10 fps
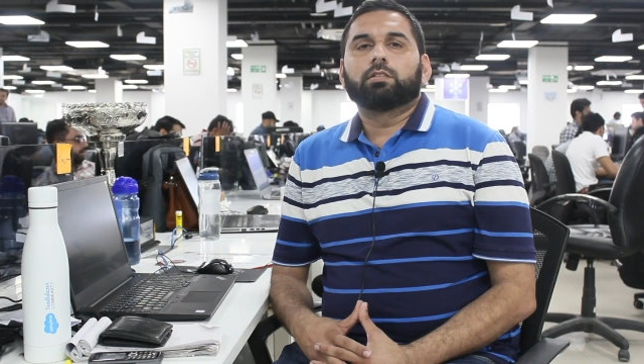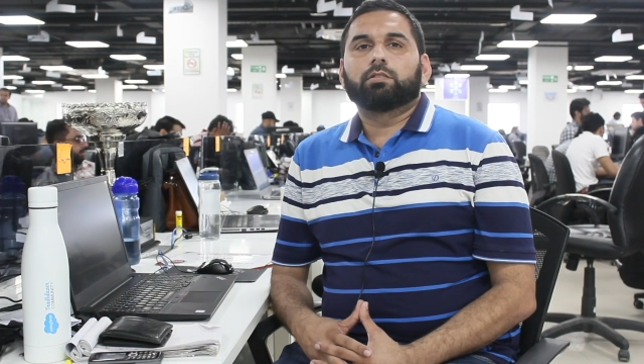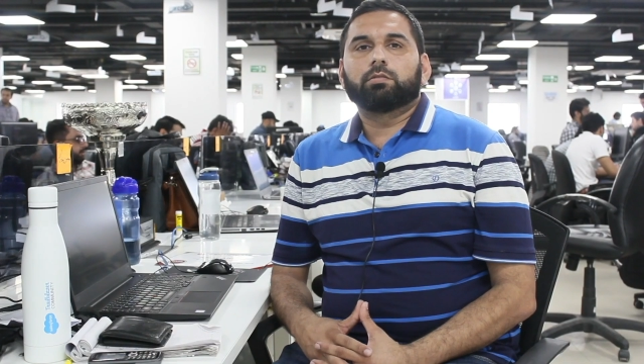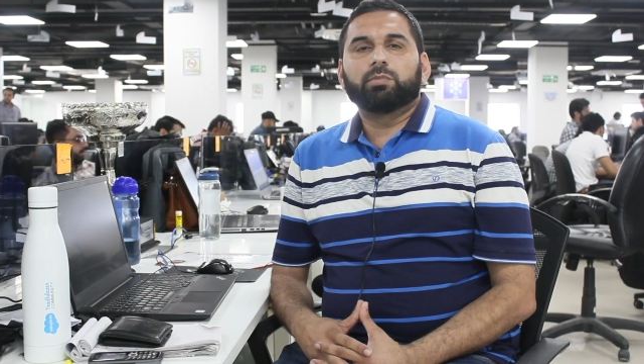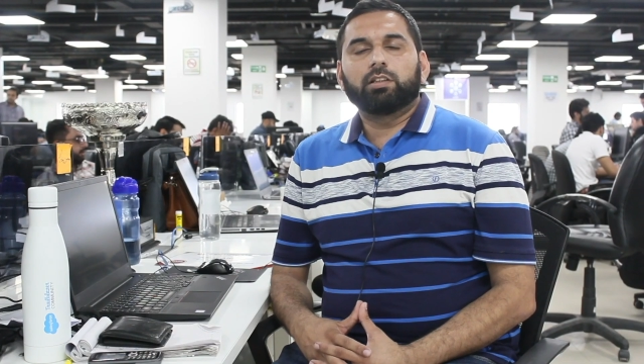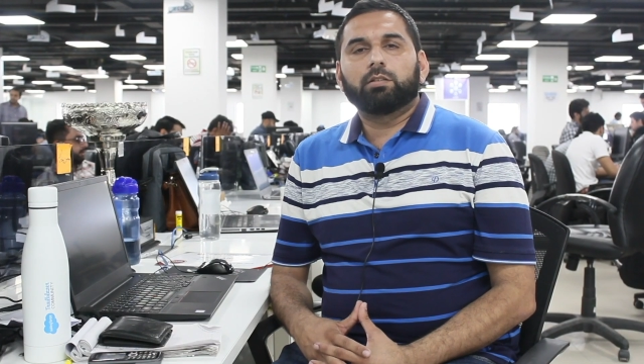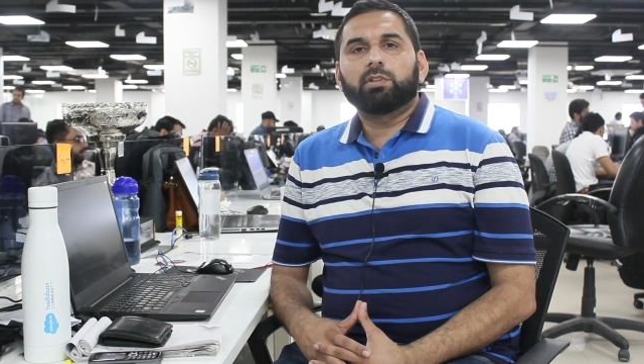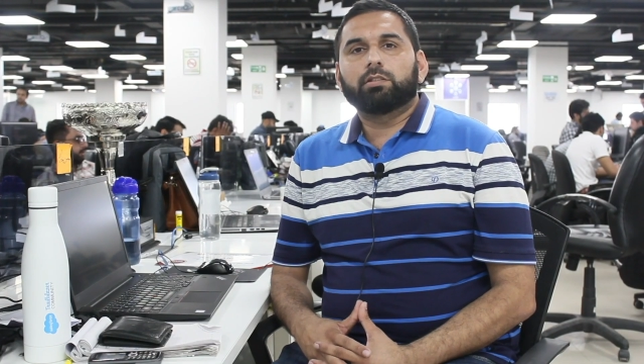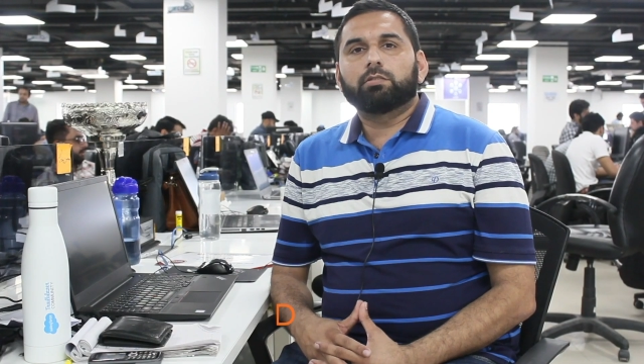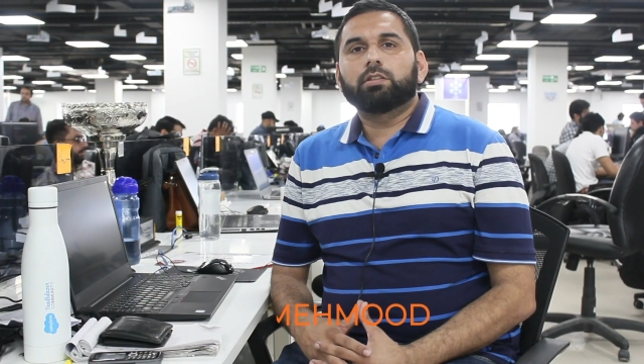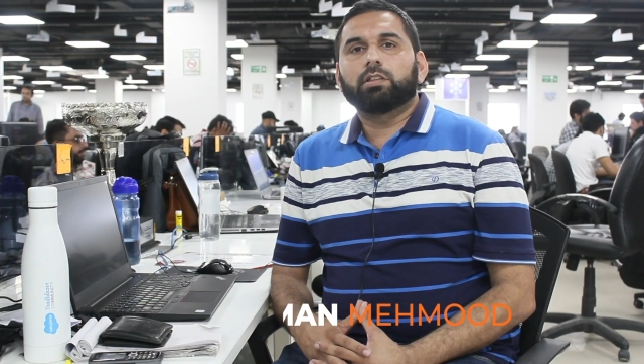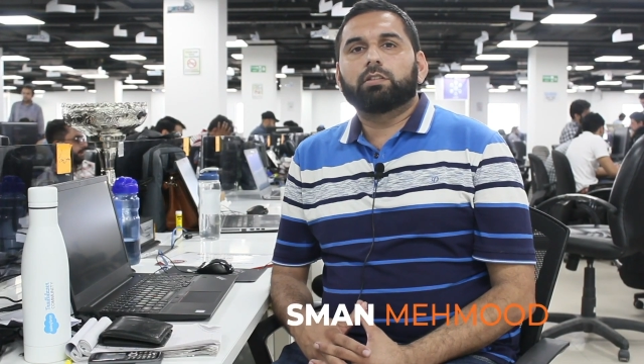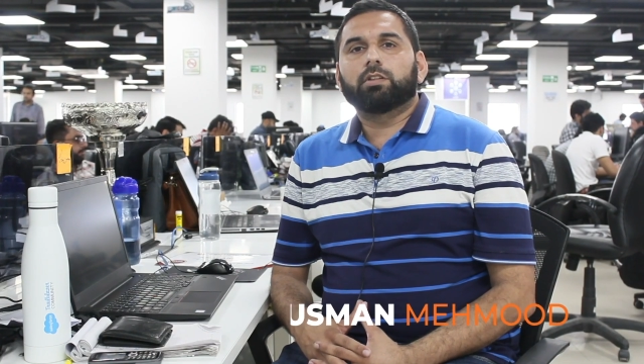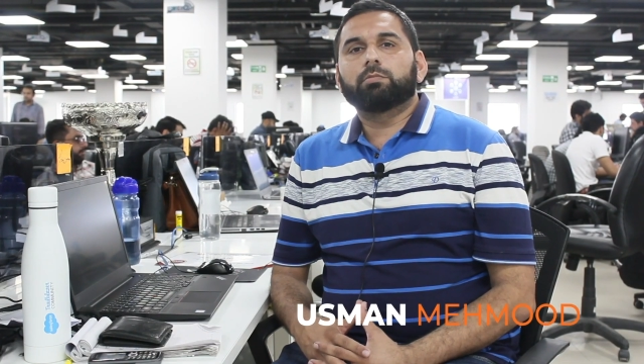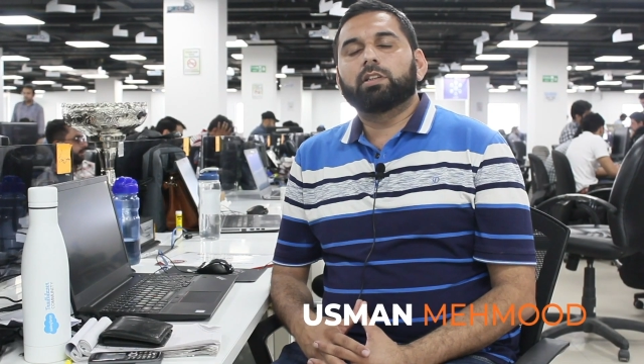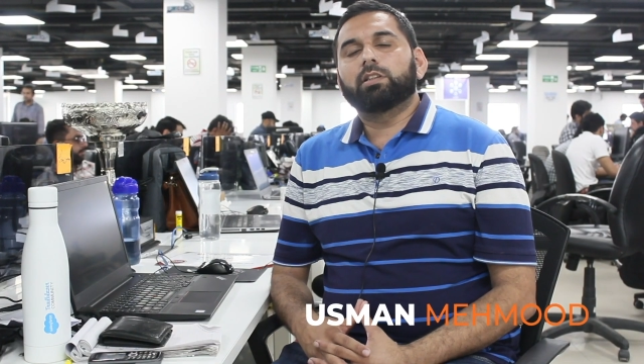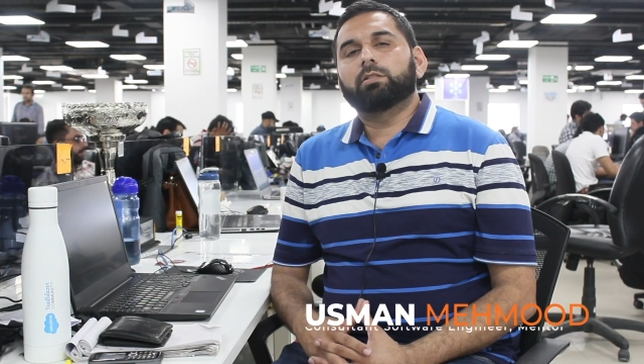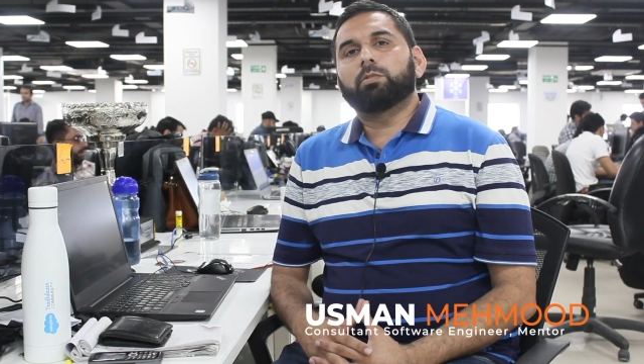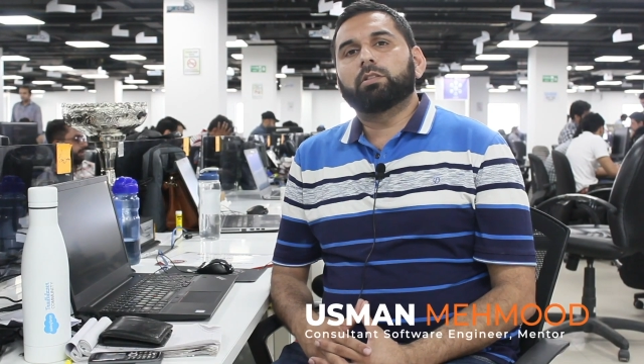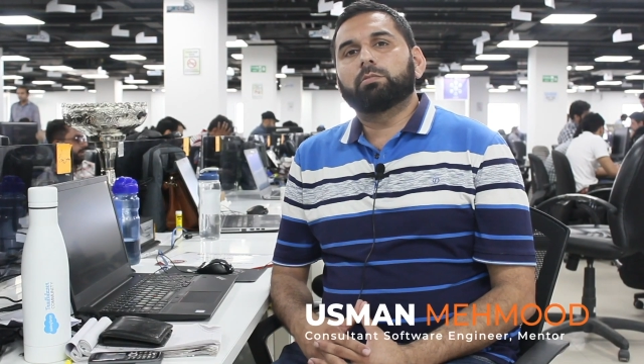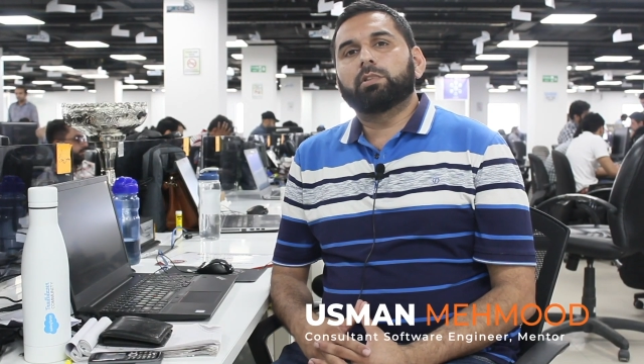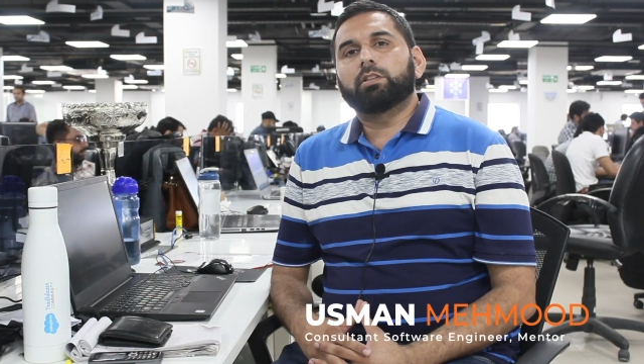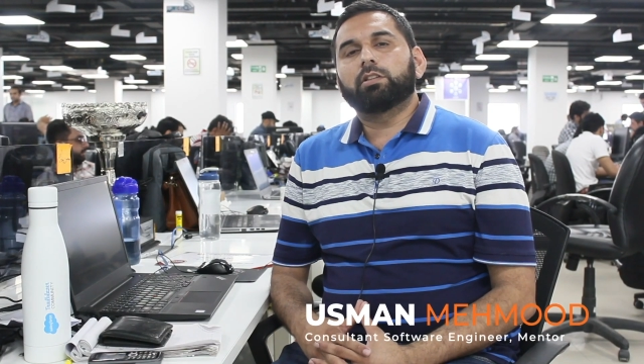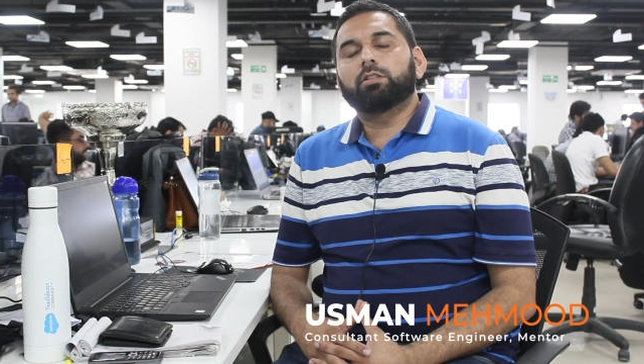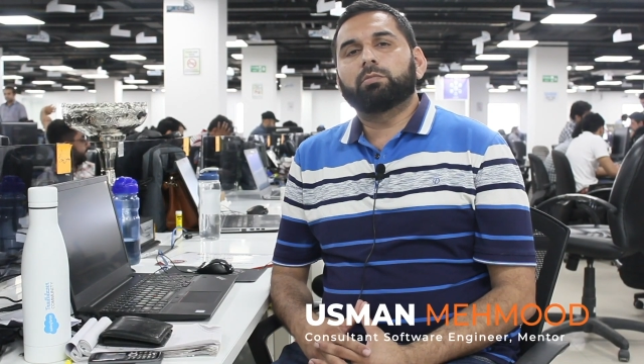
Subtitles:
So being a mentor, it was my responsibility